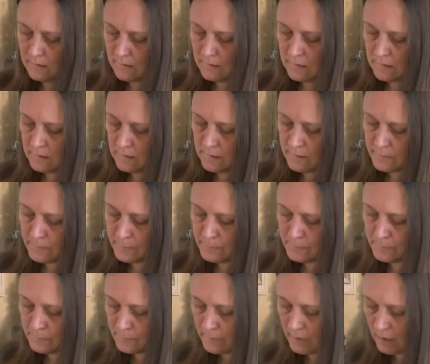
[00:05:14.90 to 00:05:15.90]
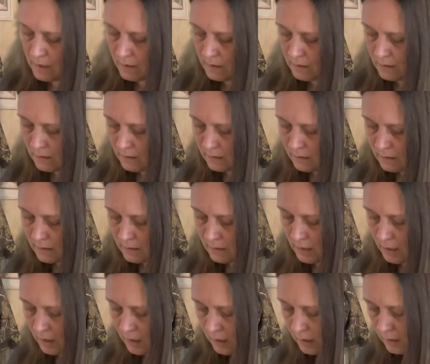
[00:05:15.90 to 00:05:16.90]
Um, let's
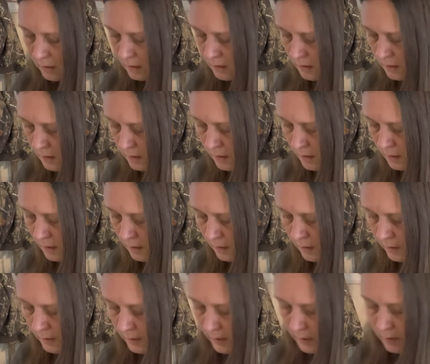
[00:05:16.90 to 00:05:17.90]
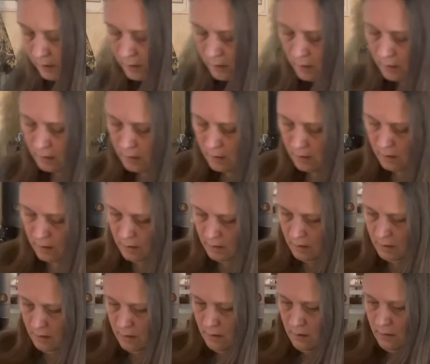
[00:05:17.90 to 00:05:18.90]
see, here
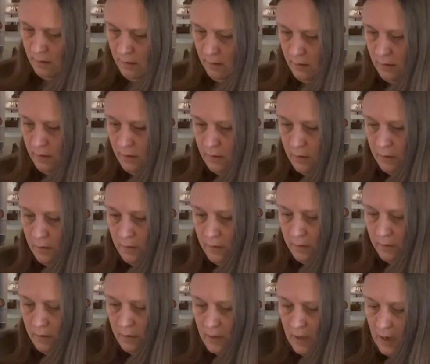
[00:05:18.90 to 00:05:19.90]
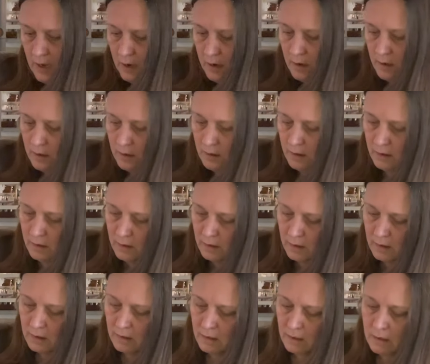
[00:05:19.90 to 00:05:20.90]
to there.
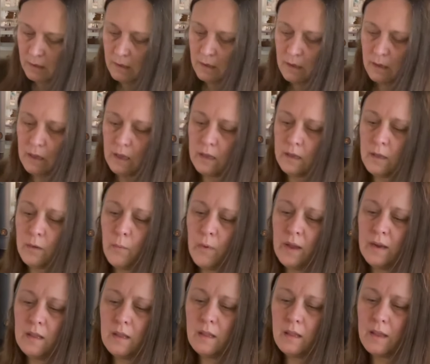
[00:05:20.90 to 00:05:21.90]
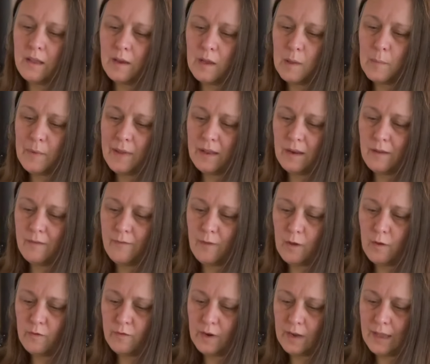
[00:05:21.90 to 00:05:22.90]
And you want a little bit of
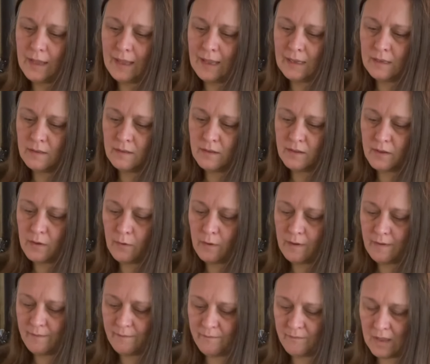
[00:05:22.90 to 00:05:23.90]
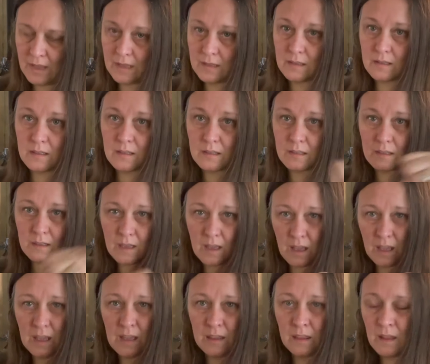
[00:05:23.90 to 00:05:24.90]
overhang so it fits
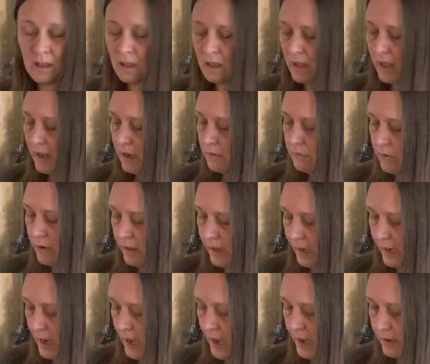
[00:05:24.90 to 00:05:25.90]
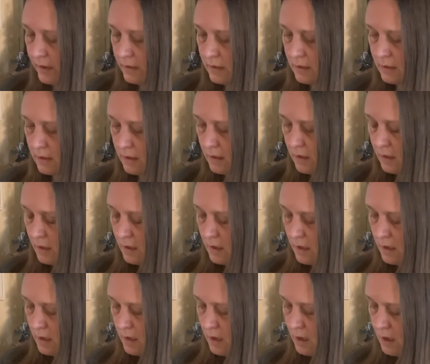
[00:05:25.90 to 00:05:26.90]
in the lid really nice.
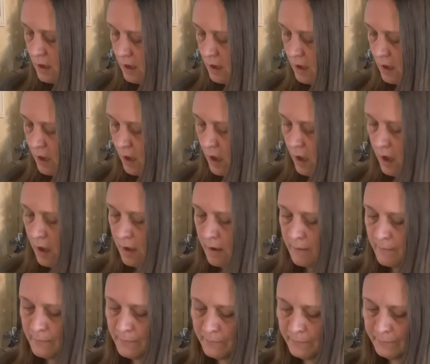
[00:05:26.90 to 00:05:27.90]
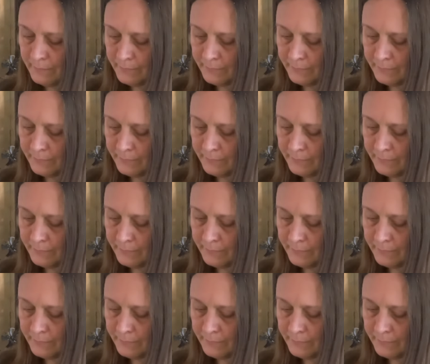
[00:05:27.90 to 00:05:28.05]
Um,